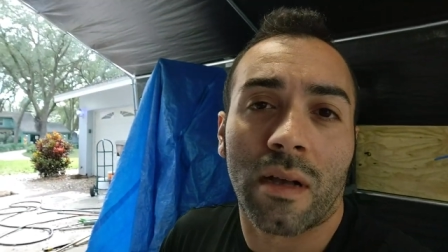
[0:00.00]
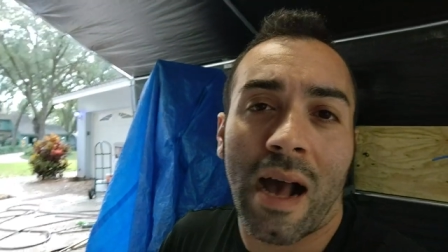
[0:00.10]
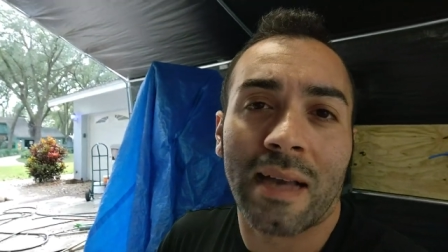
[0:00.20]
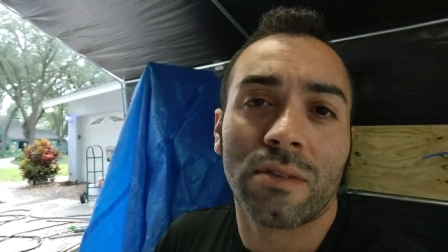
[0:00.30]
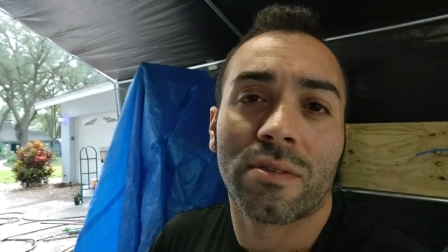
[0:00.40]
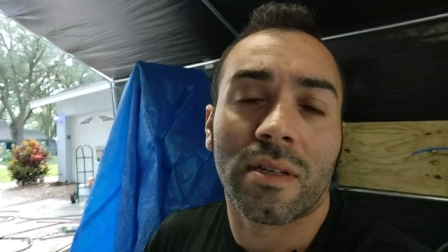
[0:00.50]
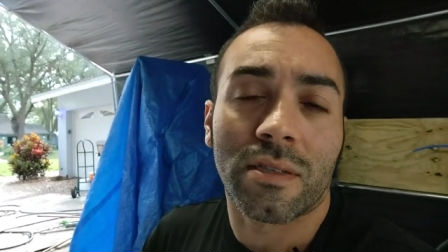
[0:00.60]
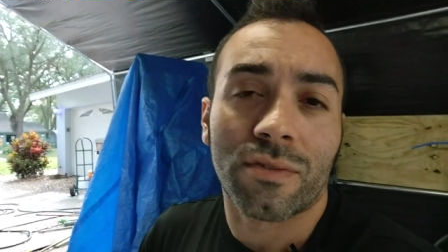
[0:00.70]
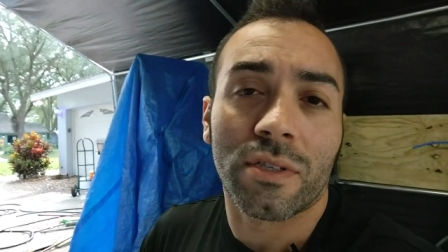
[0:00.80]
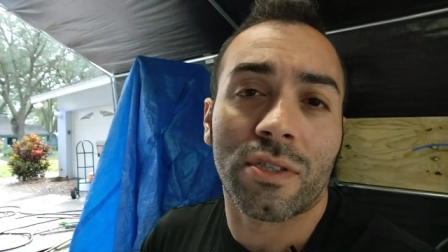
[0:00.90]
I use an
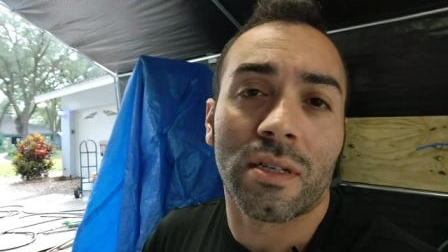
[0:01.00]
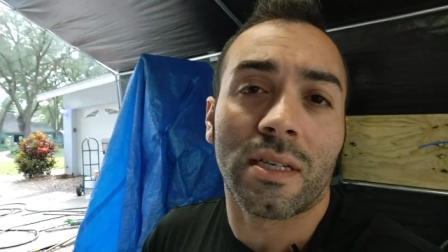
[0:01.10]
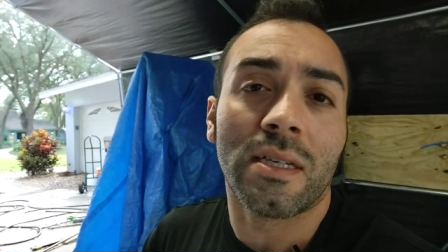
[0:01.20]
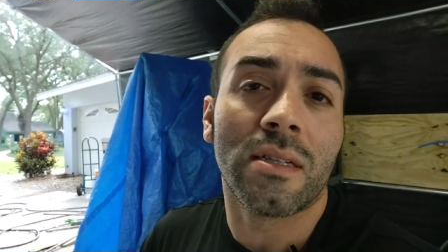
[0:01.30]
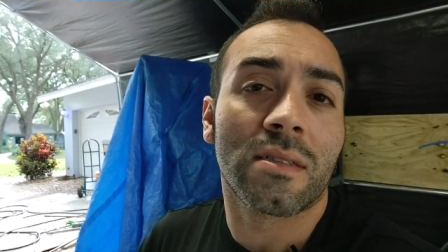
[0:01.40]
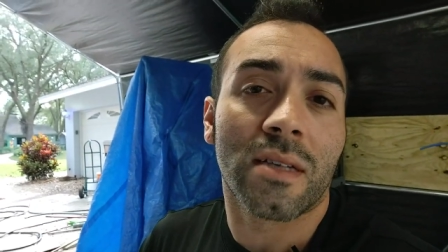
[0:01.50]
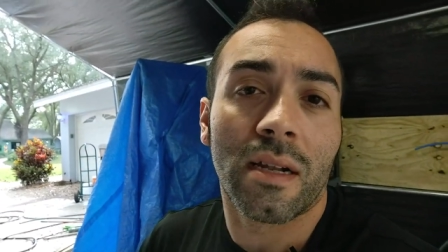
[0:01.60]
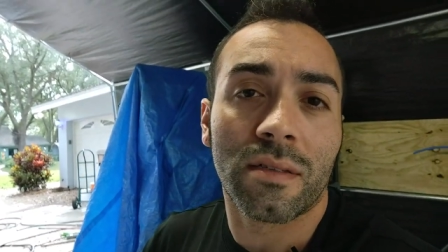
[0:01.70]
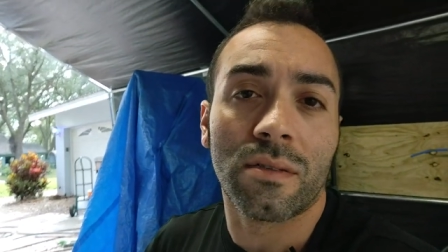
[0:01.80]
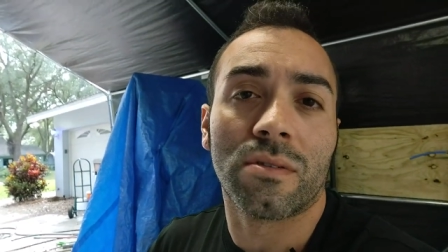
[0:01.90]
electrician, and he
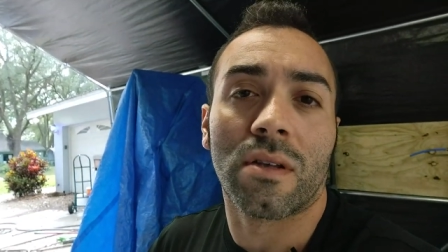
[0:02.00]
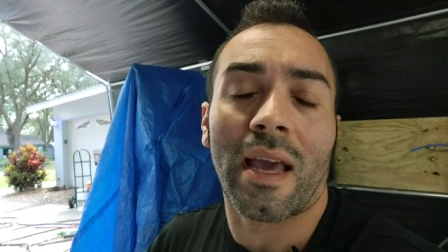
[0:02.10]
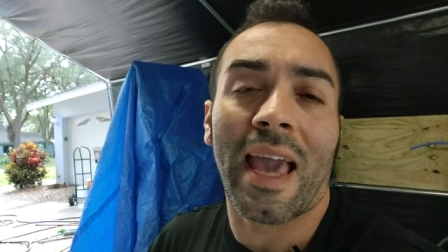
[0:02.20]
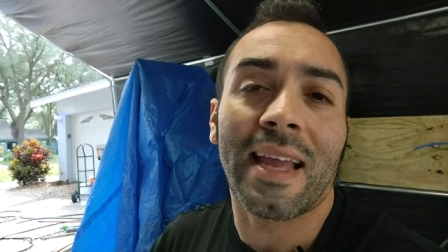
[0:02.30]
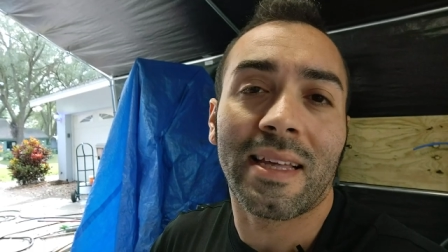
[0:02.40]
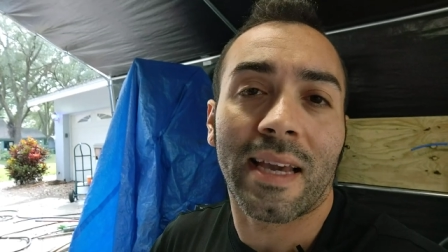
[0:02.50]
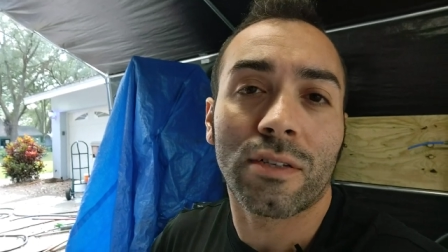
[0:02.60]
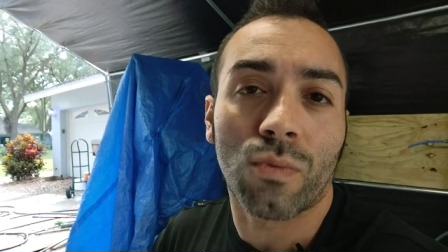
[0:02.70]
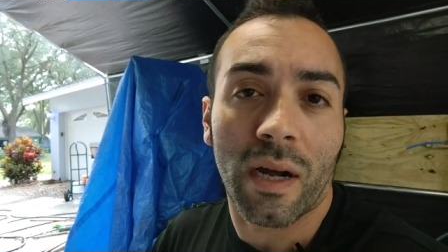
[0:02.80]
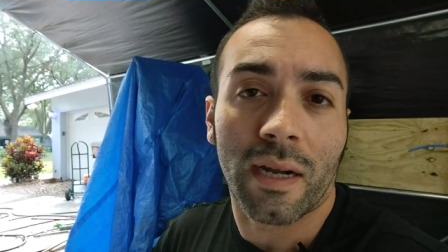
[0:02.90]
decided to use
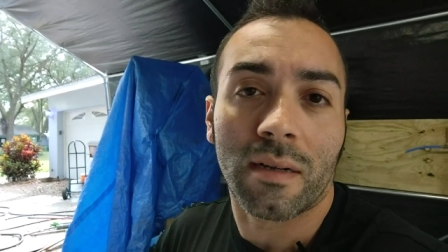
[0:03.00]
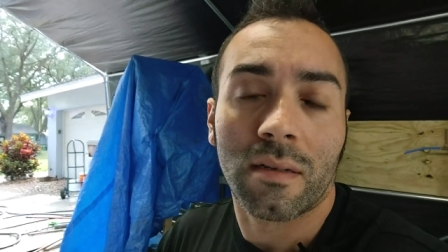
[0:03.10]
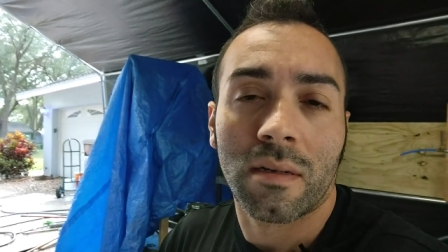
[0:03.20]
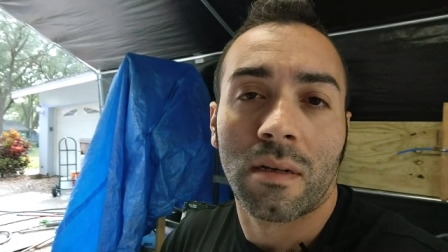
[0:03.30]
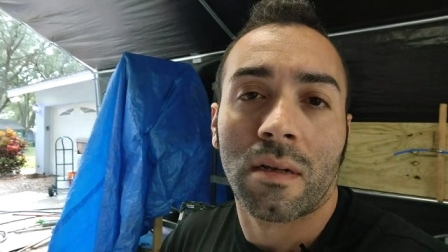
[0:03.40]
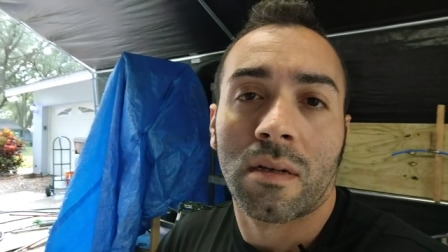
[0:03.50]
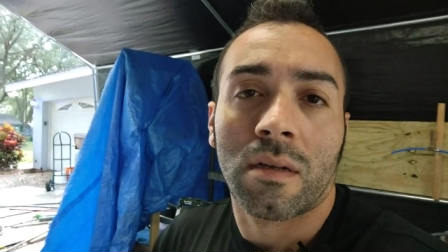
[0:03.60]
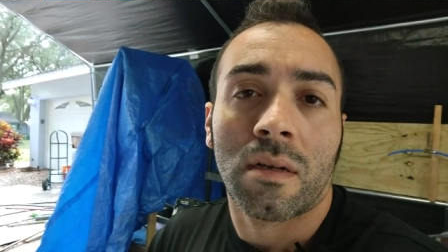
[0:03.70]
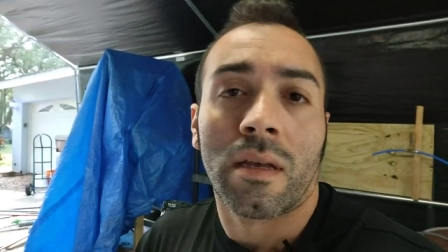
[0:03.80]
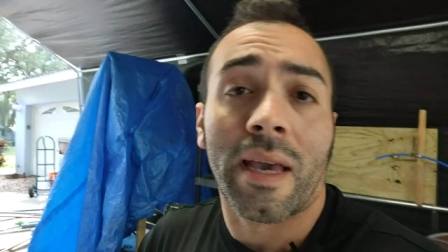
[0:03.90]
8-gauge wire
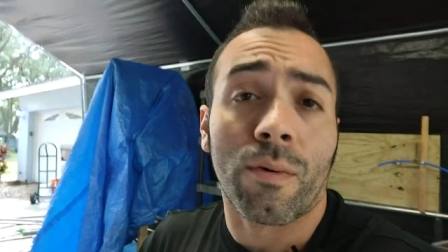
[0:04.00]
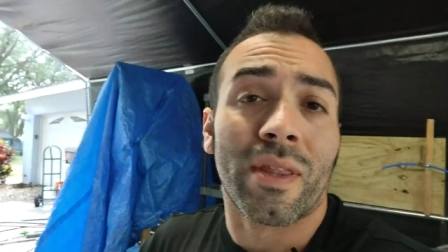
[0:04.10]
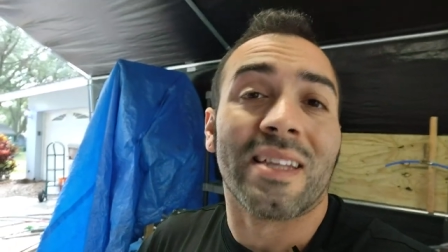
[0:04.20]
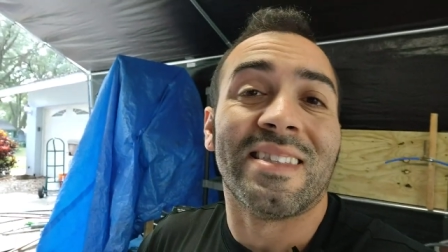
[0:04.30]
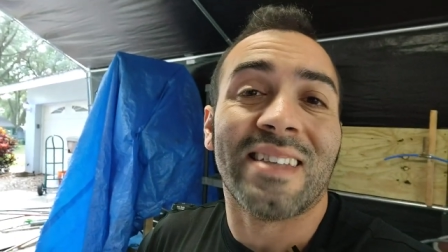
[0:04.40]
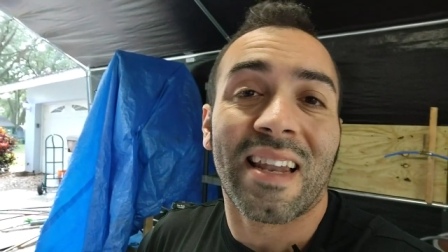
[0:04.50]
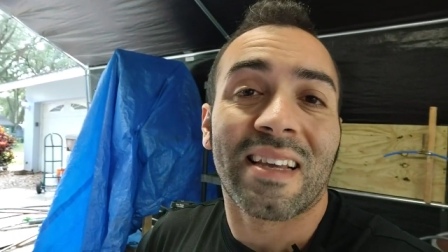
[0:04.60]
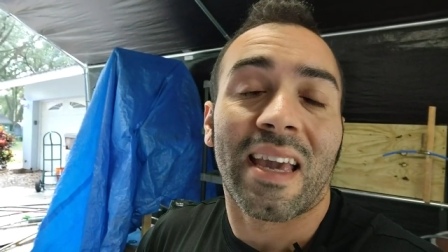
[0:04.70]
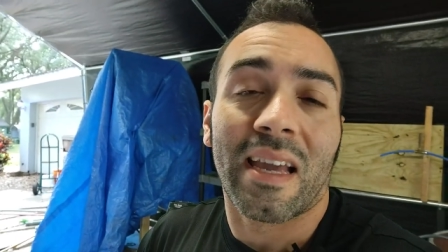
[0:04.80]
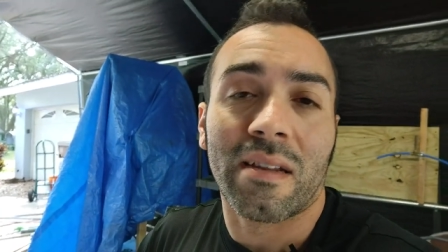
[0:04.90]
with a
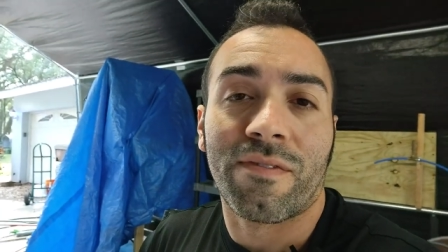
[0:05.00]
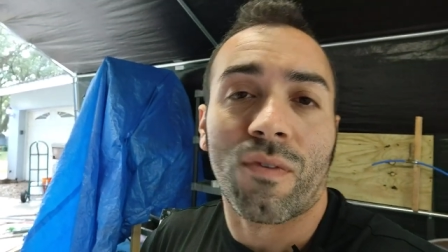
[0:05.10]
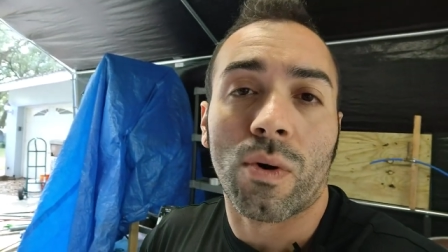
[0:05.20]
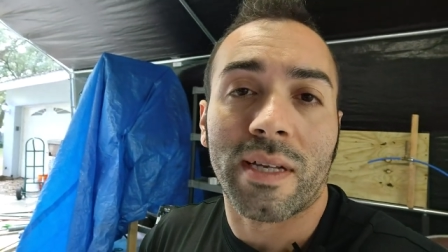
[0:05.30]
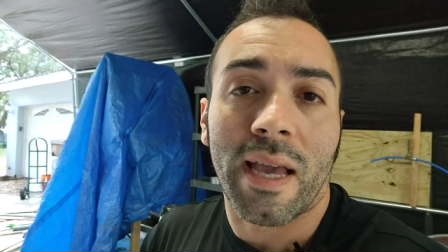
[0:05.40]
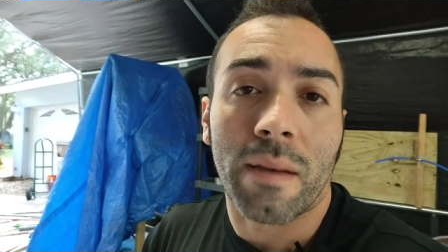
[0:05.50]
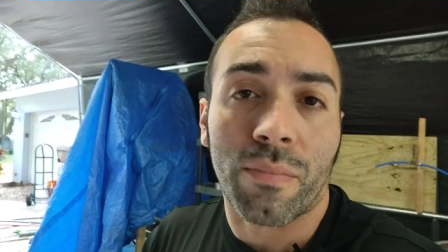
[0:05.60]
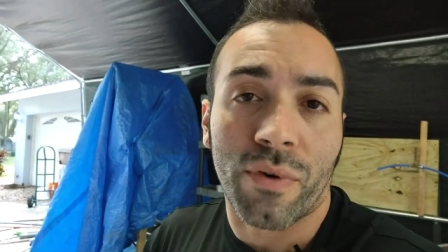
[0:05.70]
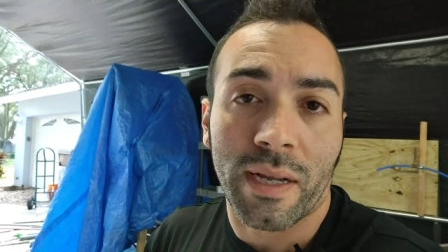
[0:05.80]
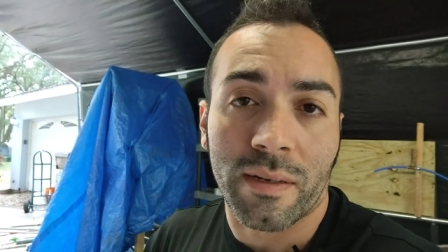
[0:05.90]
dedicated 40-amp
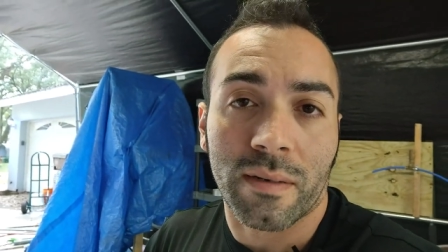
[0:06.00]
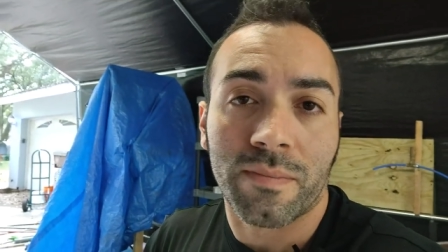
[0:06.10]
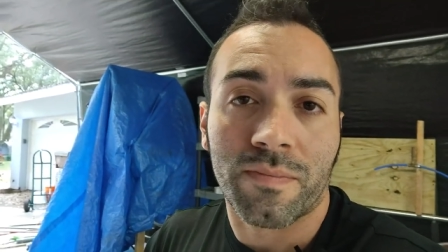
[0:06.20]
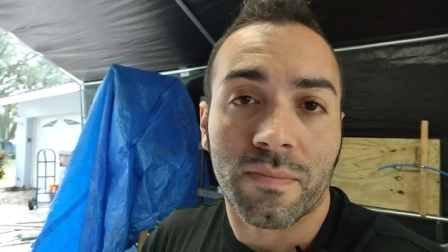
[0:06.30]
breaker.